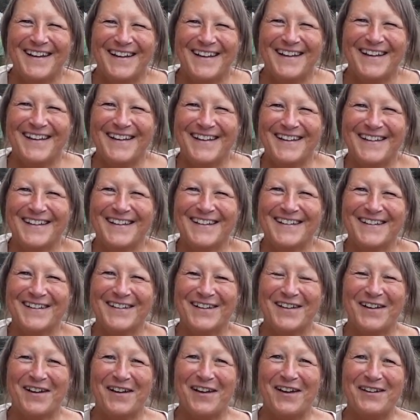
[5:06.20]
do it again.
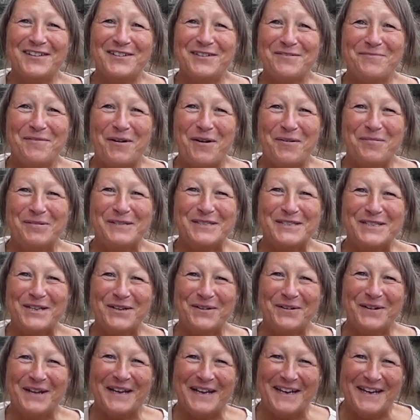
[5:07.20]
I don't know what I was
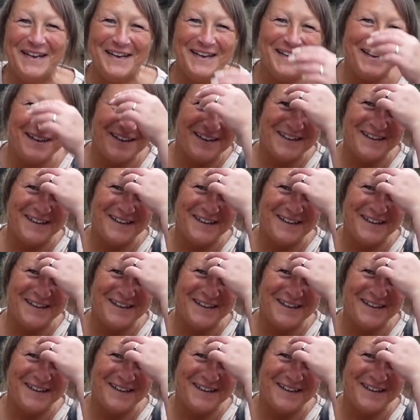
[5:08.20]
doing.